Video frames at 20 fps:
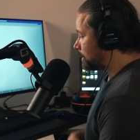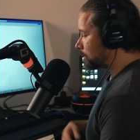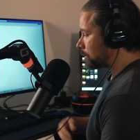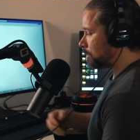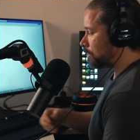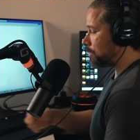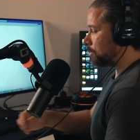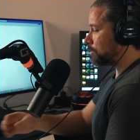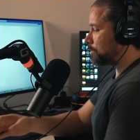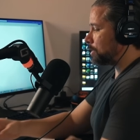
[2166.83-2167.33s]

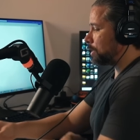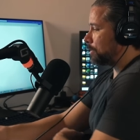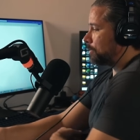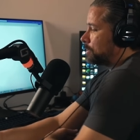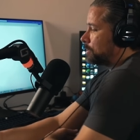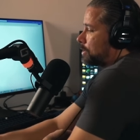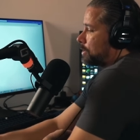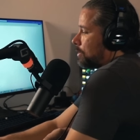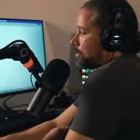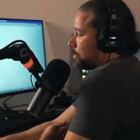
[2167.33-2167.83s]
so there
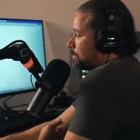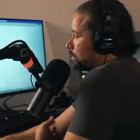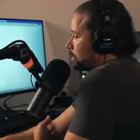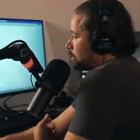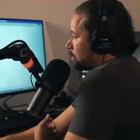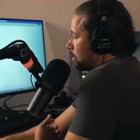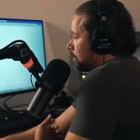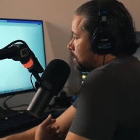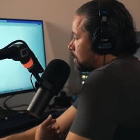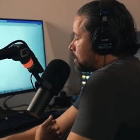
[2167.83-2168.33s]
was all of
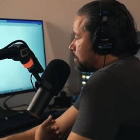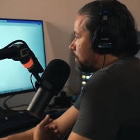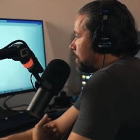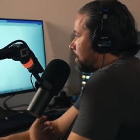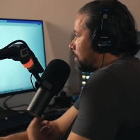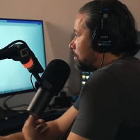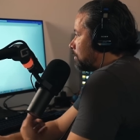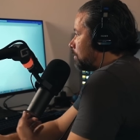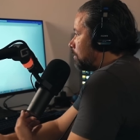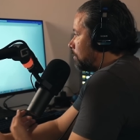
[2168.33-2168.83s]
these thoughts
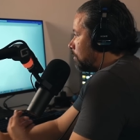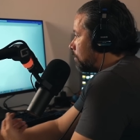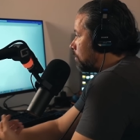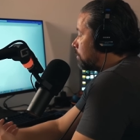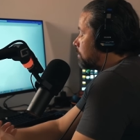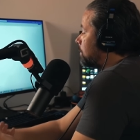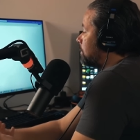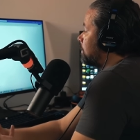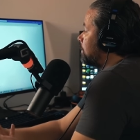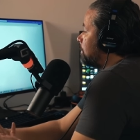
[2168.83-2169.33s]
about
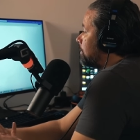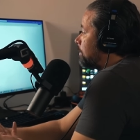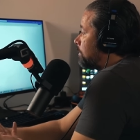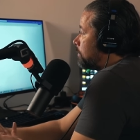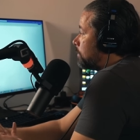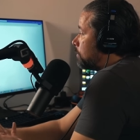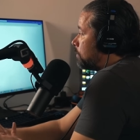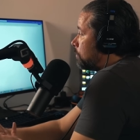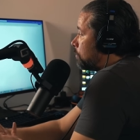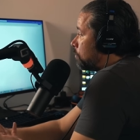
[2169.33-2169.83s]

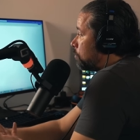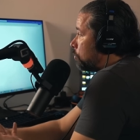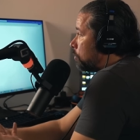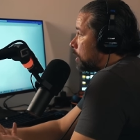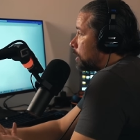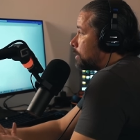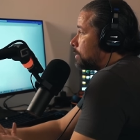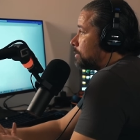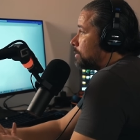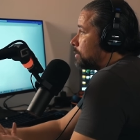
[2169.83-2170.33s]

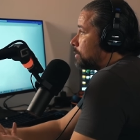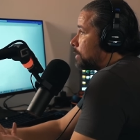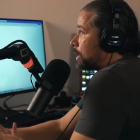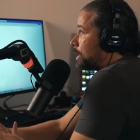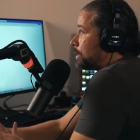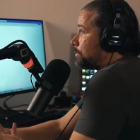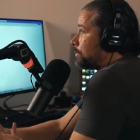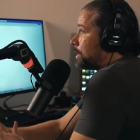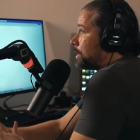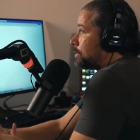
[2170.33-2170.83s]
what
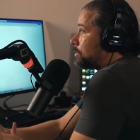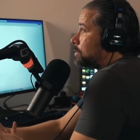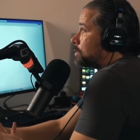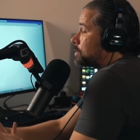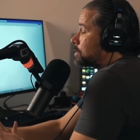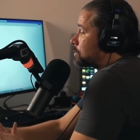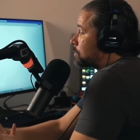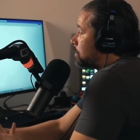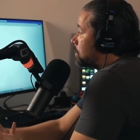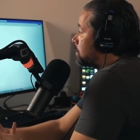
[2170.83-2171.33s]
life held in
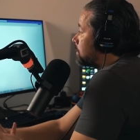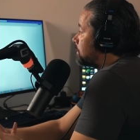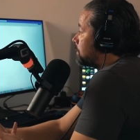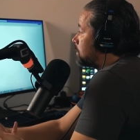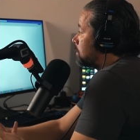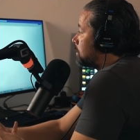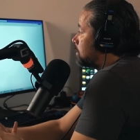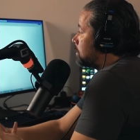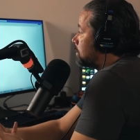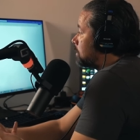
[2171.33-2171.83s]
store
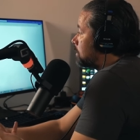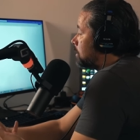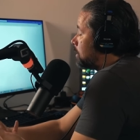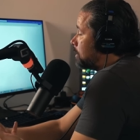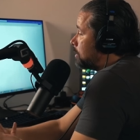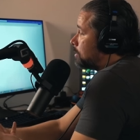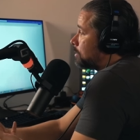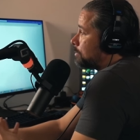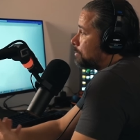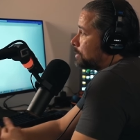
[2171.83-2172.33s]
for
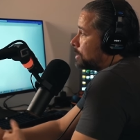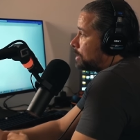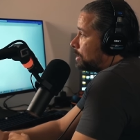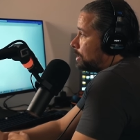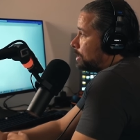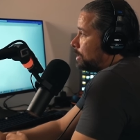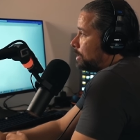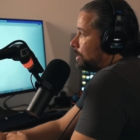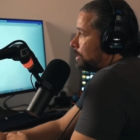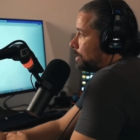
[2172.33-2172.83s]
her.
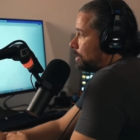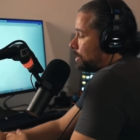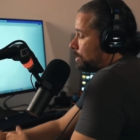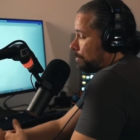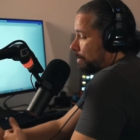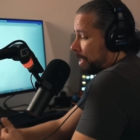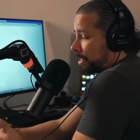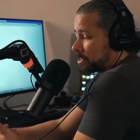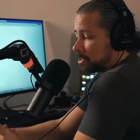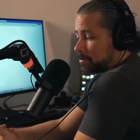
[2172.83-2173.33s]
And
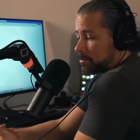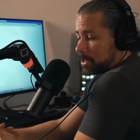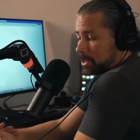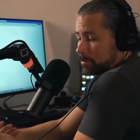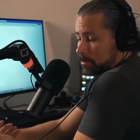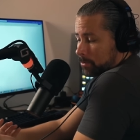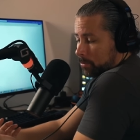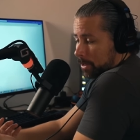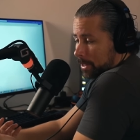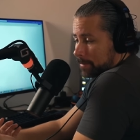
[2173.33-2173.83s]
imagine me
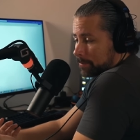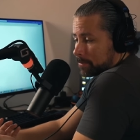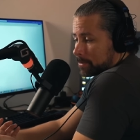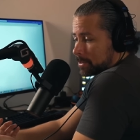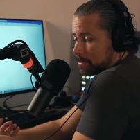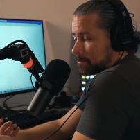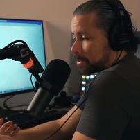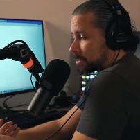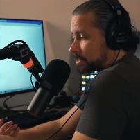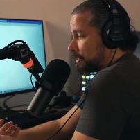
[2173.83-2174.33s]
and my wife,
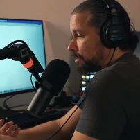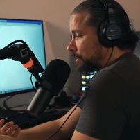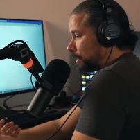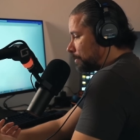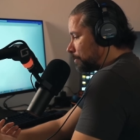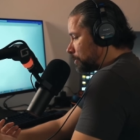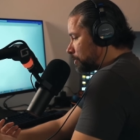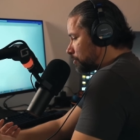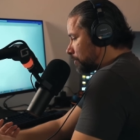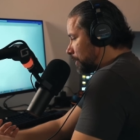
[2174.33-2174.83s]
we're, we're sitting
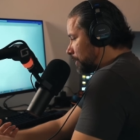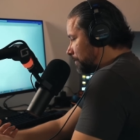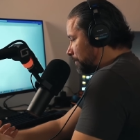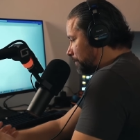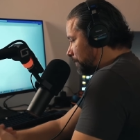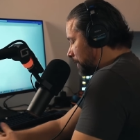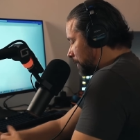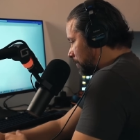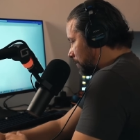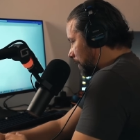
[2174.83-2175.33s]
there, we're trying to
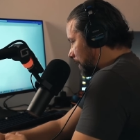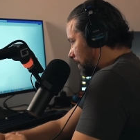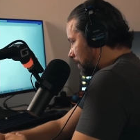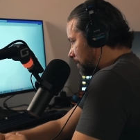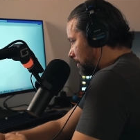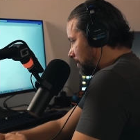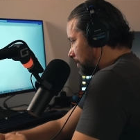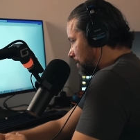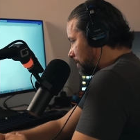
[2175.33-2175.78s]
figure out